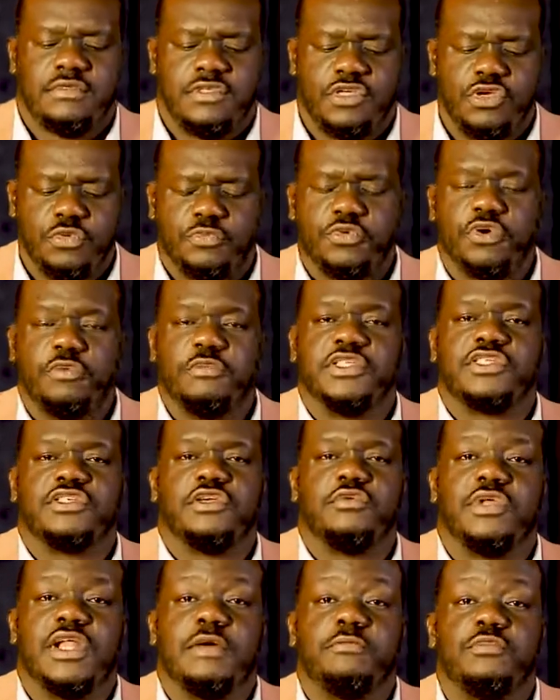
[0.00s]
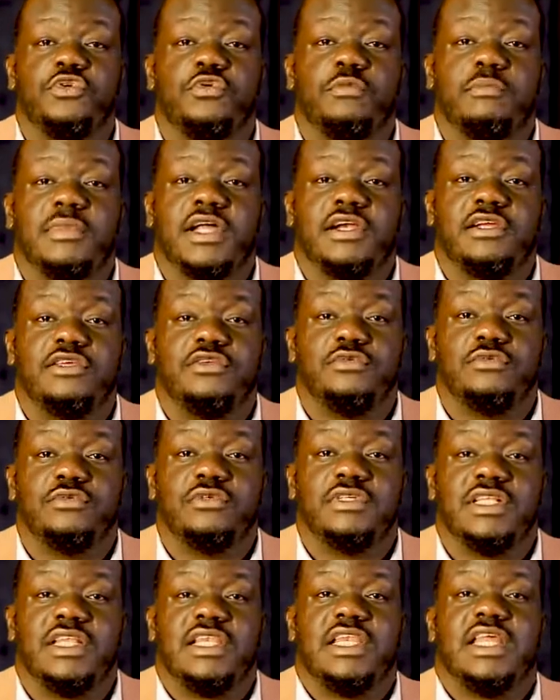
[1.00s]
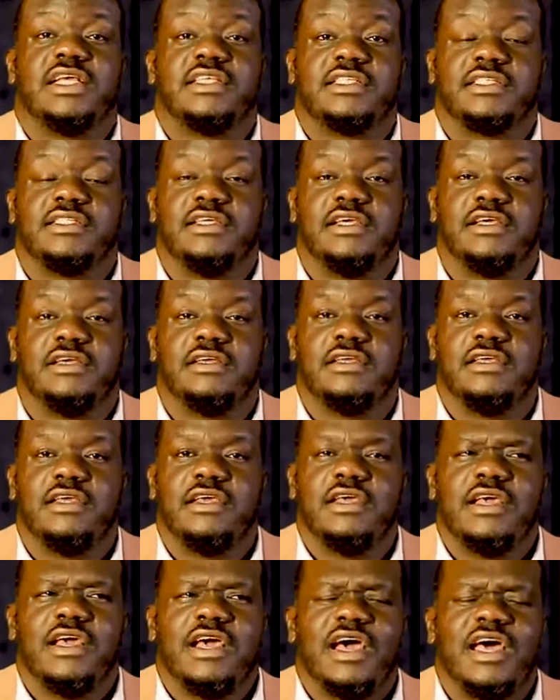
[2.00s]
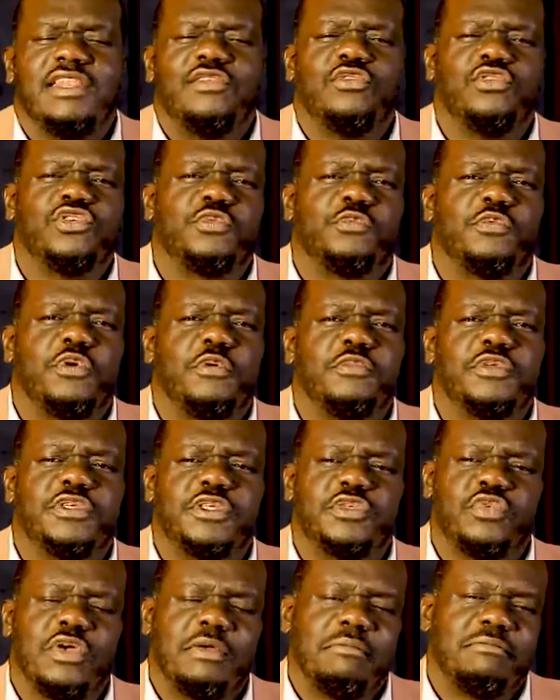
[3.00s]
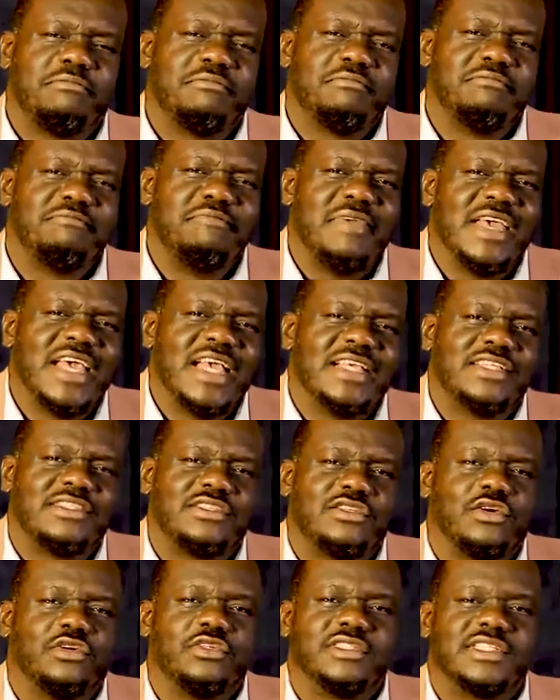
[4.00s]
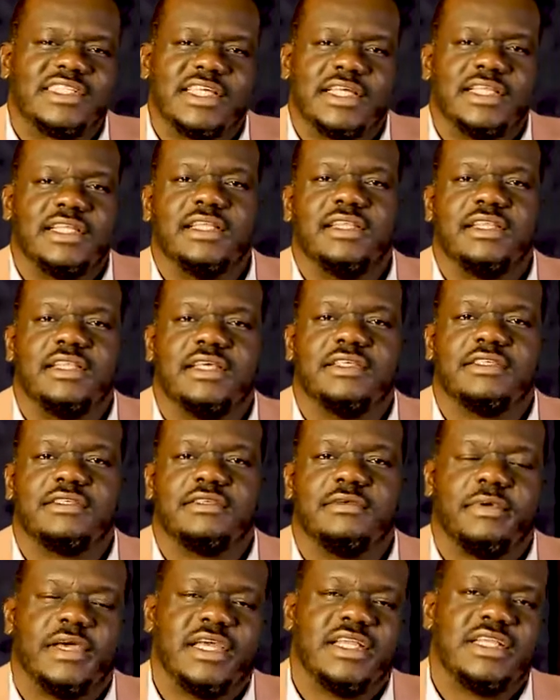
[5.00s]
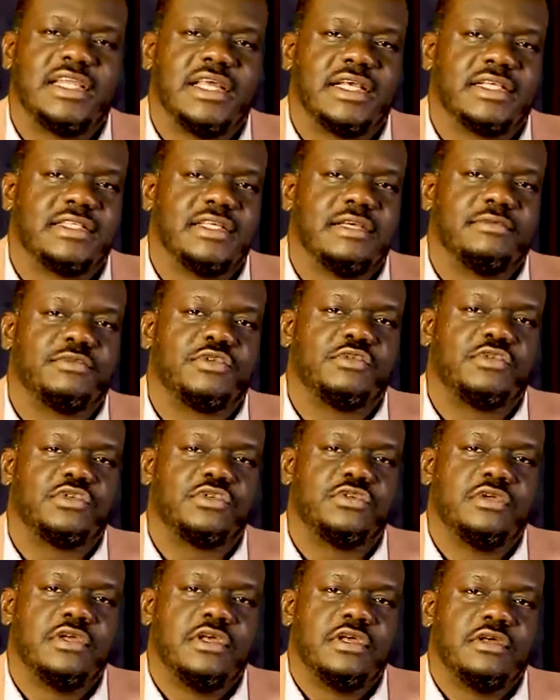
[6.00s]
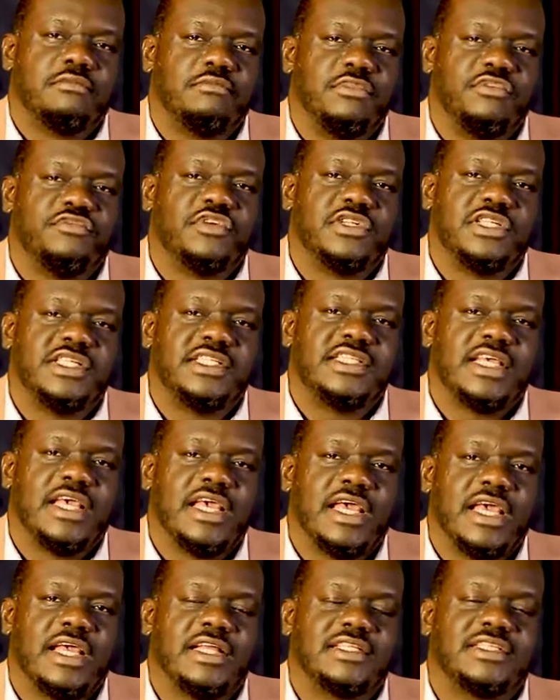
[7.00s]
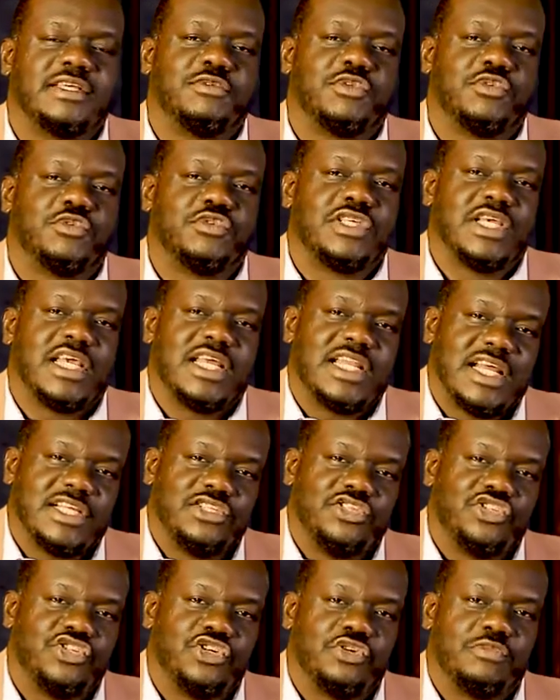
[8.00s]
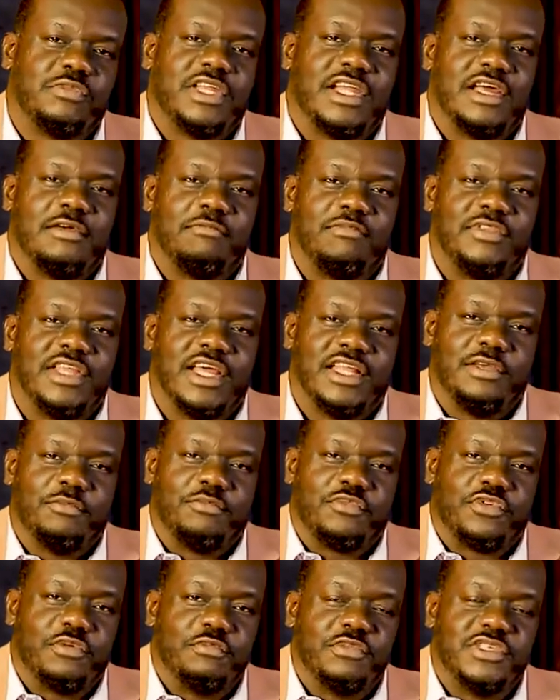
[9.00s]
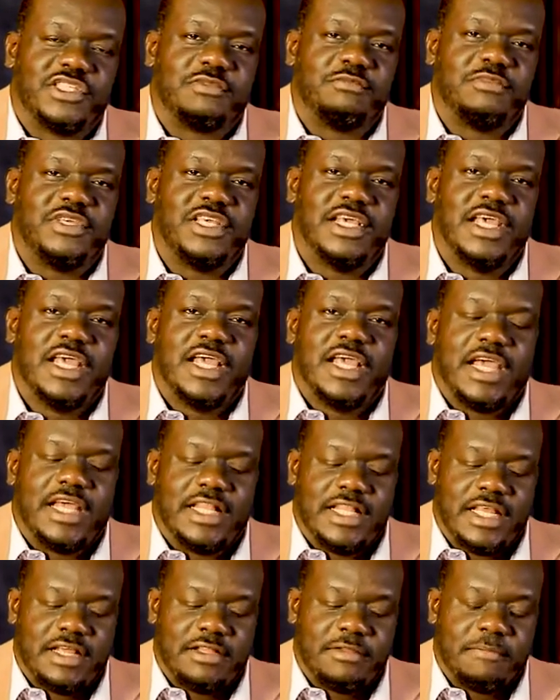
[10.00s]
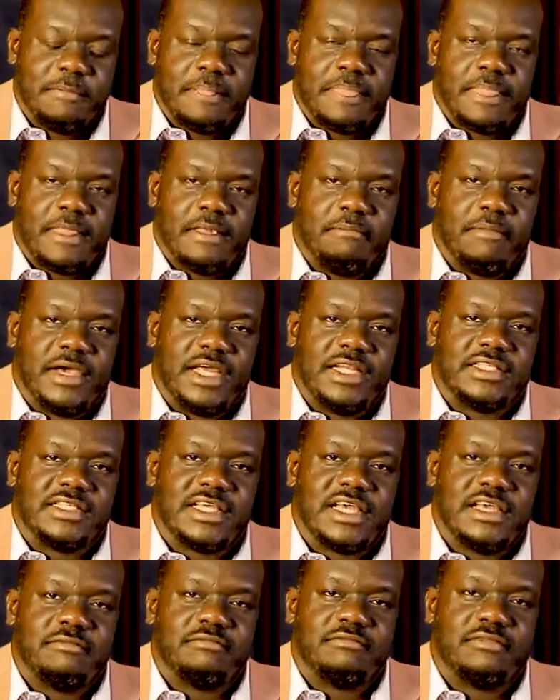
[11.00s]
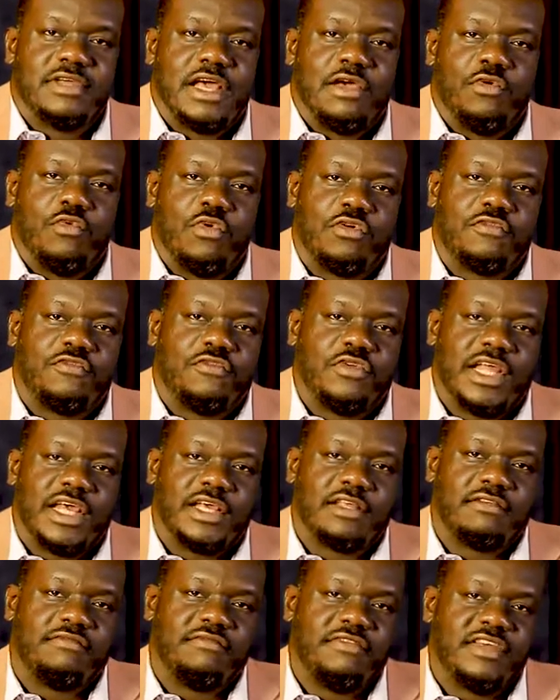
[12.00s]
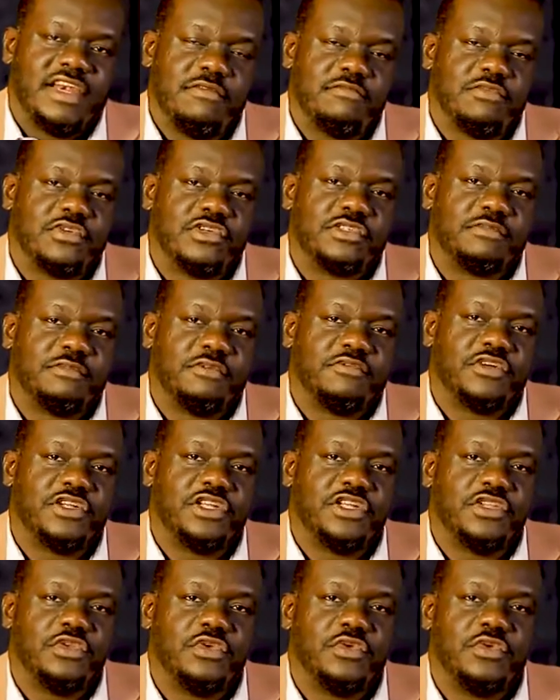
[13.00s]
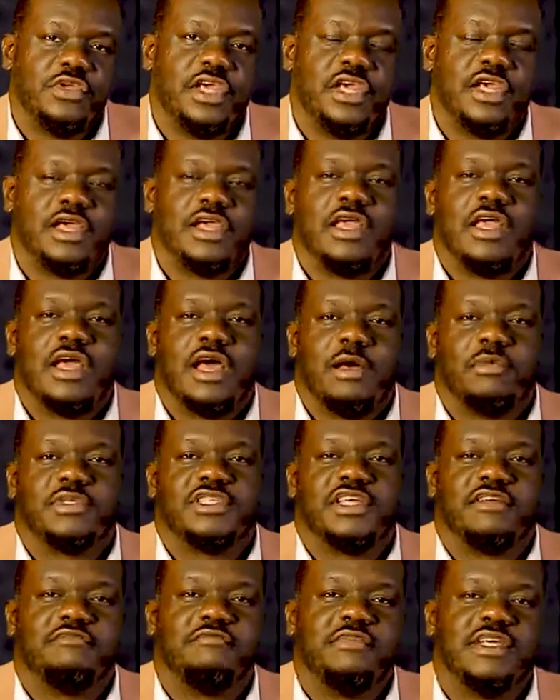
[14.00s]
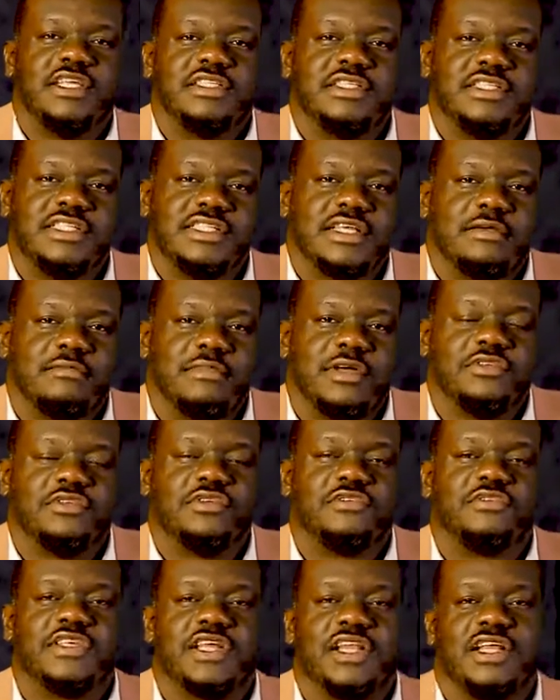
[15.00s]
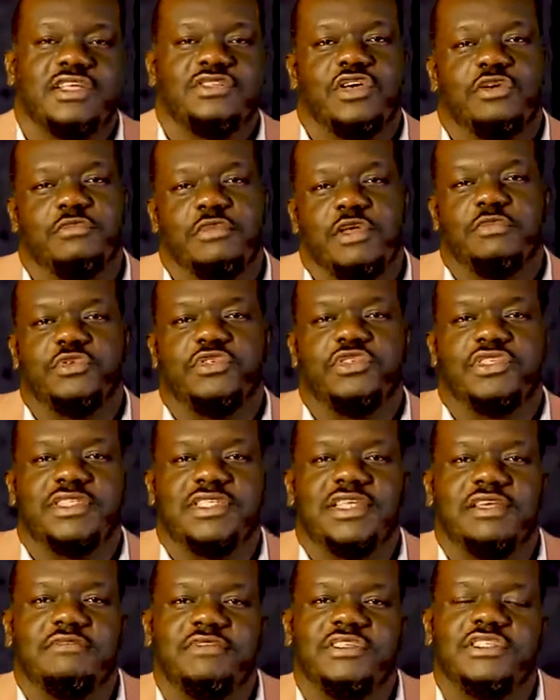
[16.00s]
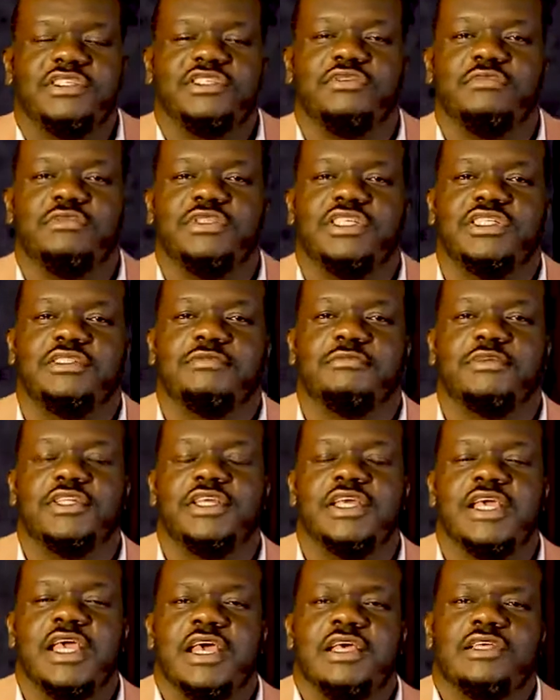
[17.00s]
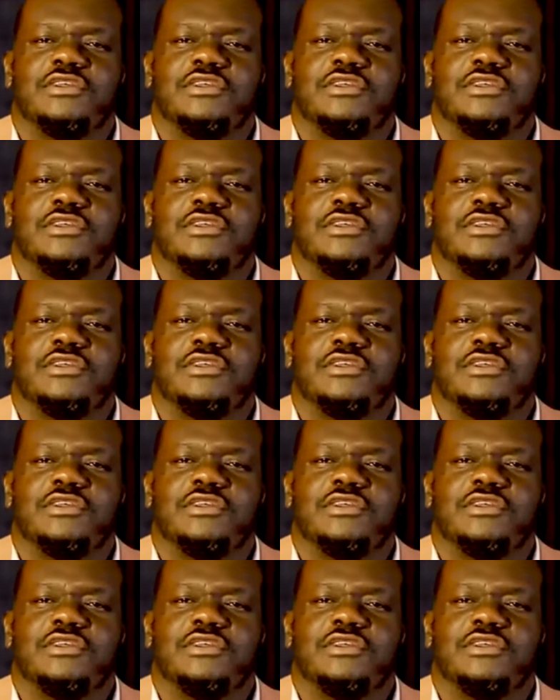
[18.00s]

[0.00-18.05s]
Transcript: You promise someone, I'm going to marry you next year. And those promises were based on certain things. So by next year, I'm supposed to, before this year ends, I'm supposed to get that job that, I, that they promised me. And then by the time I work for like three months before the new year, I must have made this amount of salary. So I'll be able to save this, this money.